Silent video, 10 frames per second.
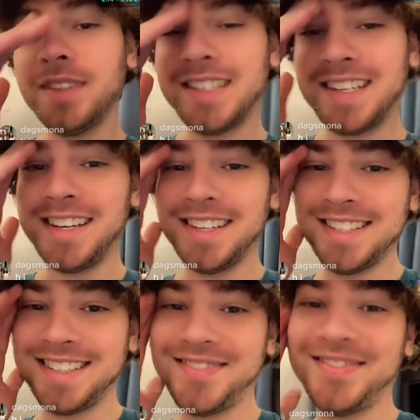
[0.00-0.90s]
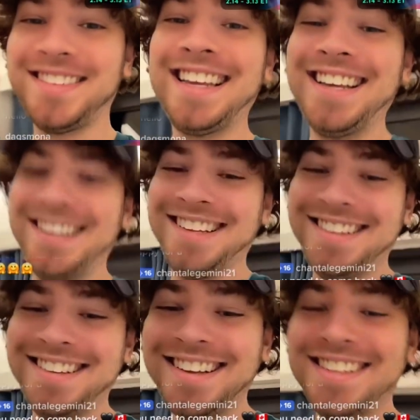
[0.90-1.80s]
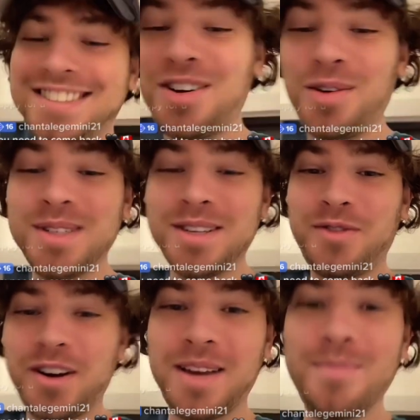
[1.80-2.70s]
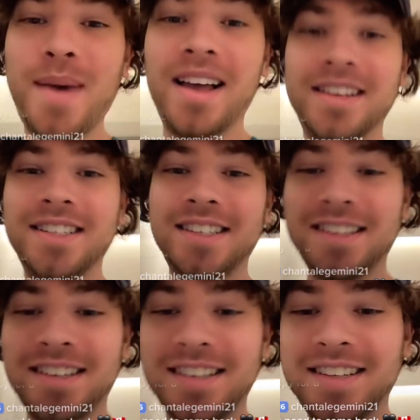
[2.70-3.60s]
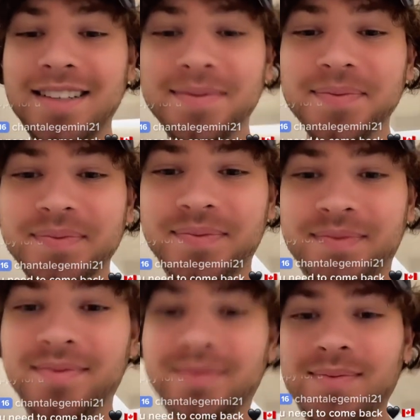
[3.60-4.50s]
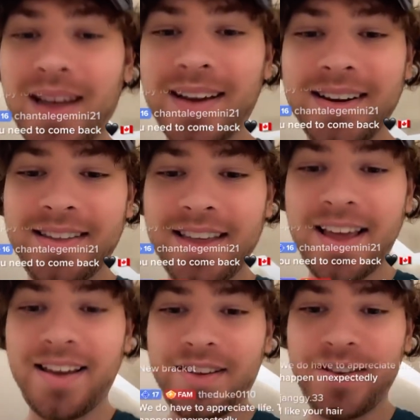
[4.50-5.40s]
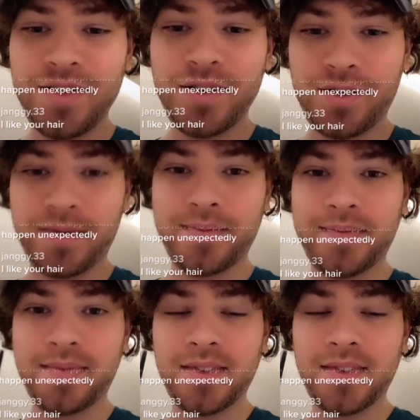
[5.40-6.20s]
It's because it's always a freaking mess. Melody, thank you.